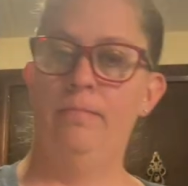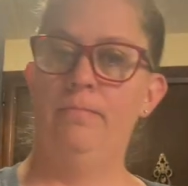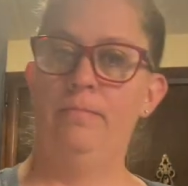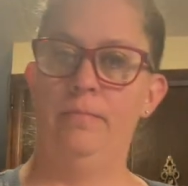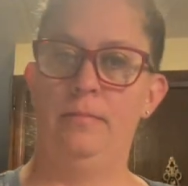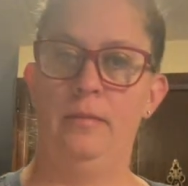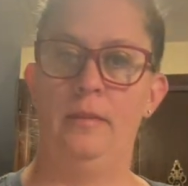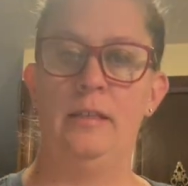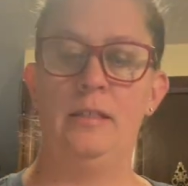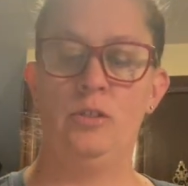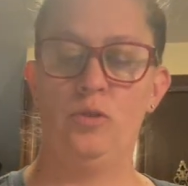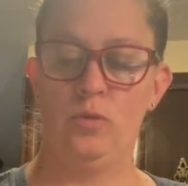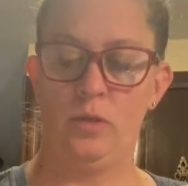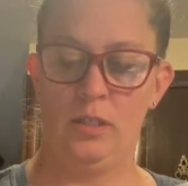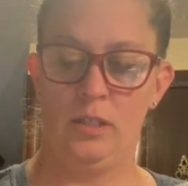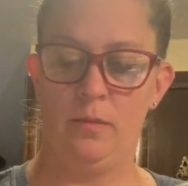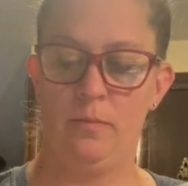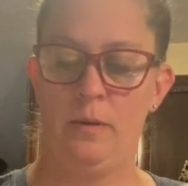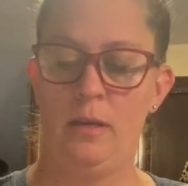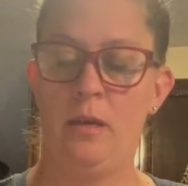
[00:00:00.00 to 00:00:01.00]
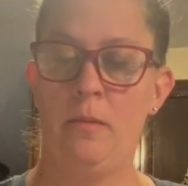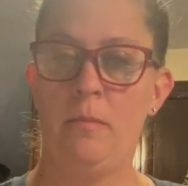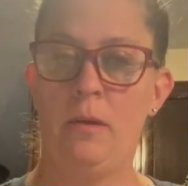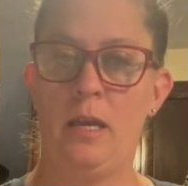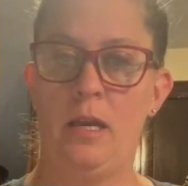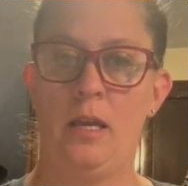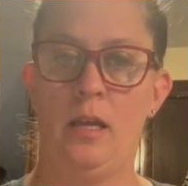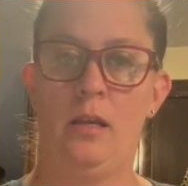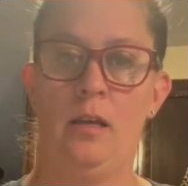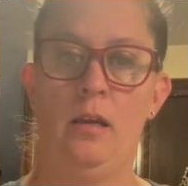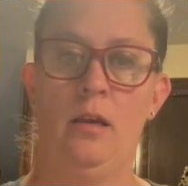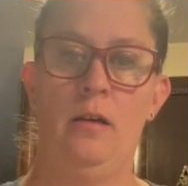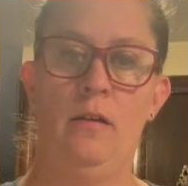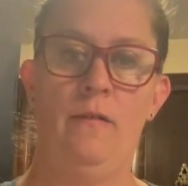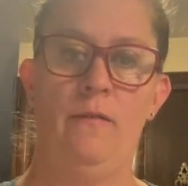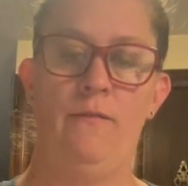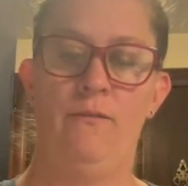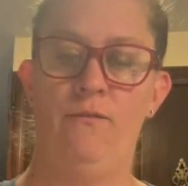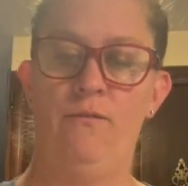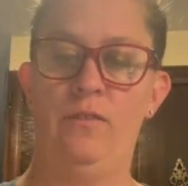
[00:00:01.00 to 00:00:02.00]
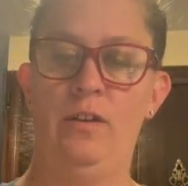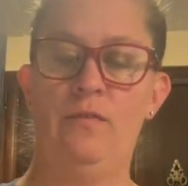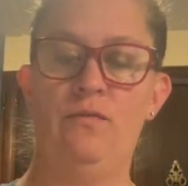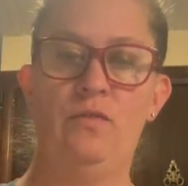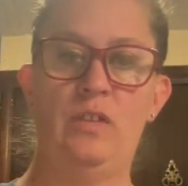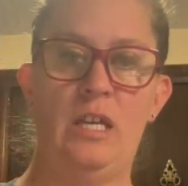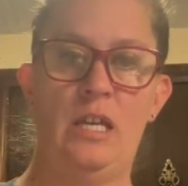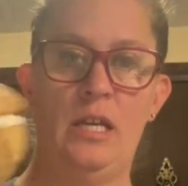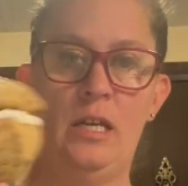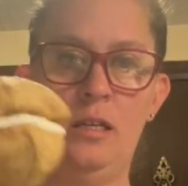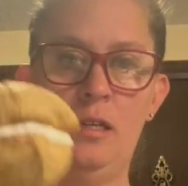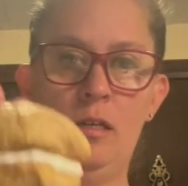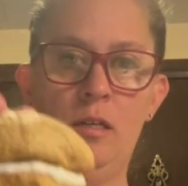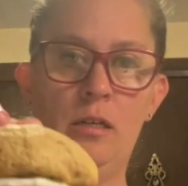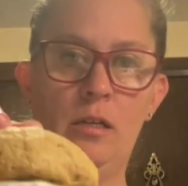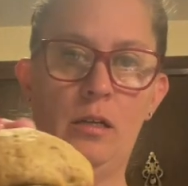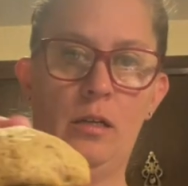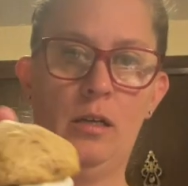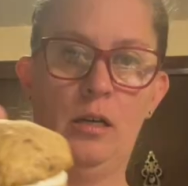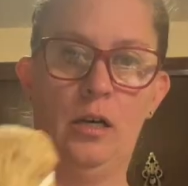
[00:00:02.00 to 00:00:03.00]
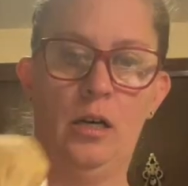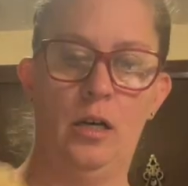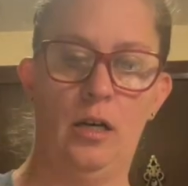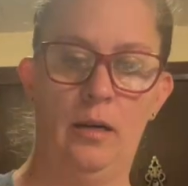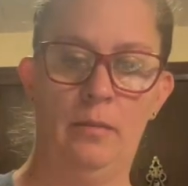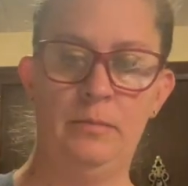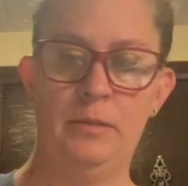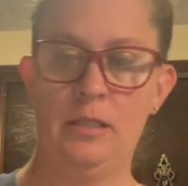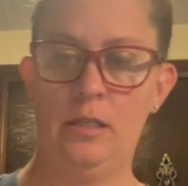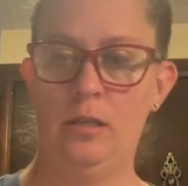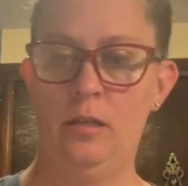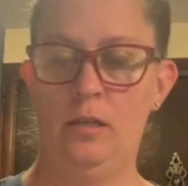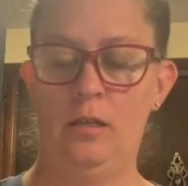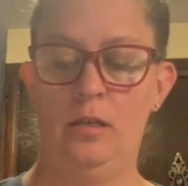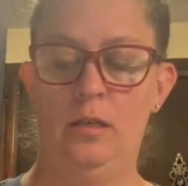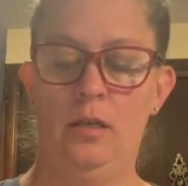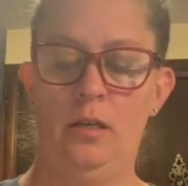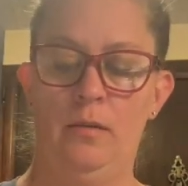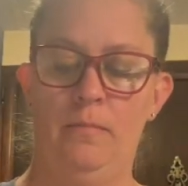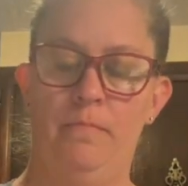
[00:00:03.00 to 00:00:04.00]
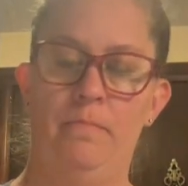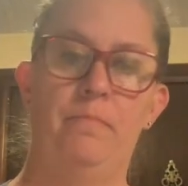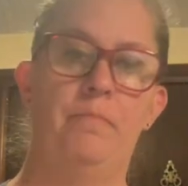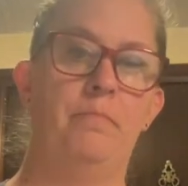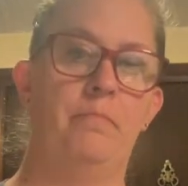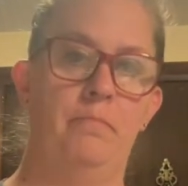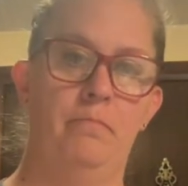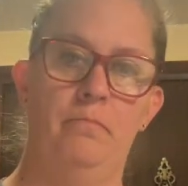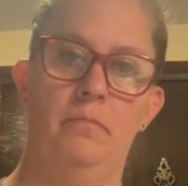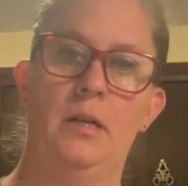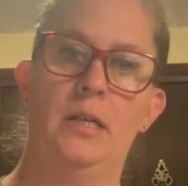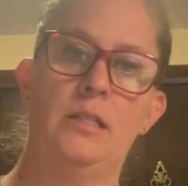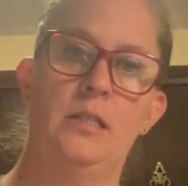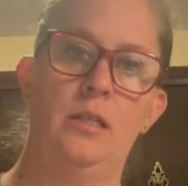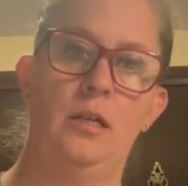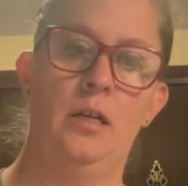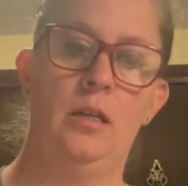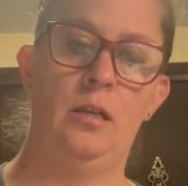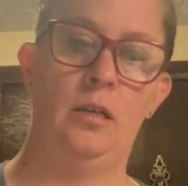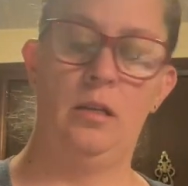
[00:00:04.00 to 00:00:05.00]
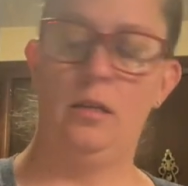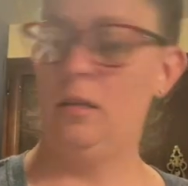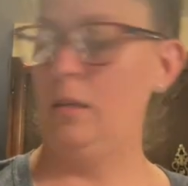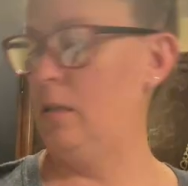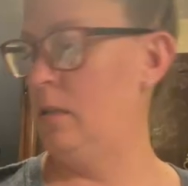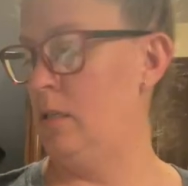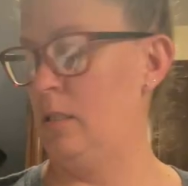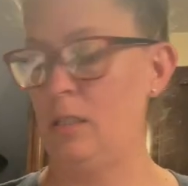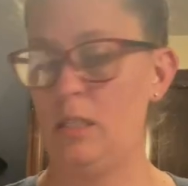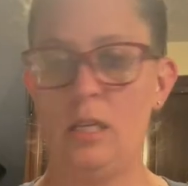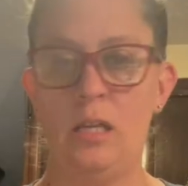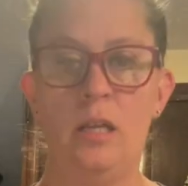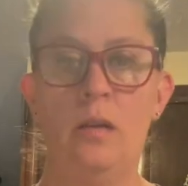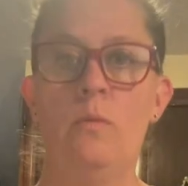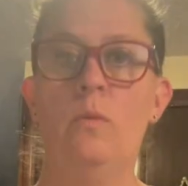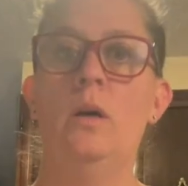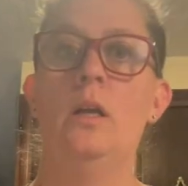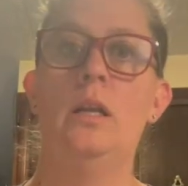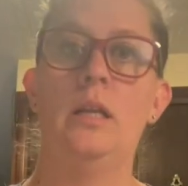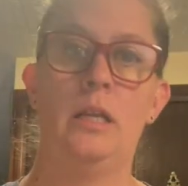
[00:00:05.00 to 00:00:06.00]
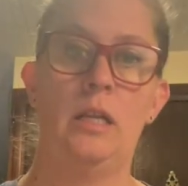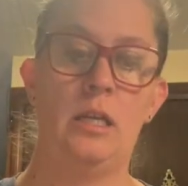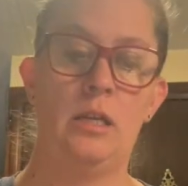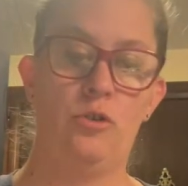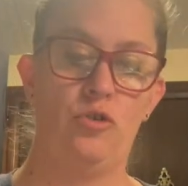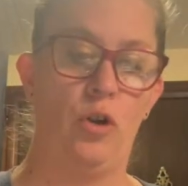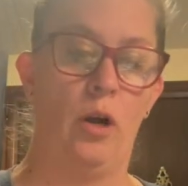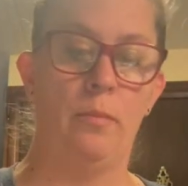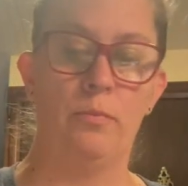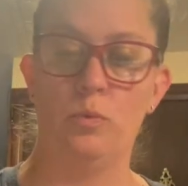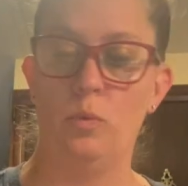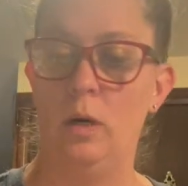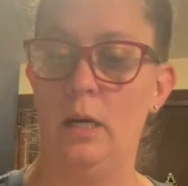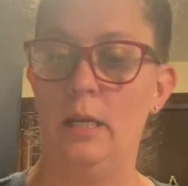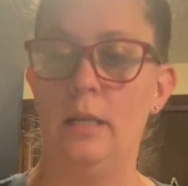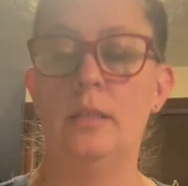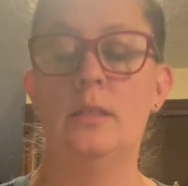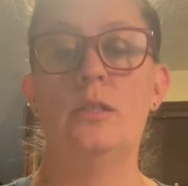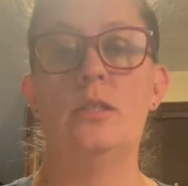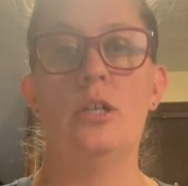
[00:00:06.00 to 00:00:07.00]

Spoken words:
This recipe made 15 gobs. My son is eating one and he dropped one.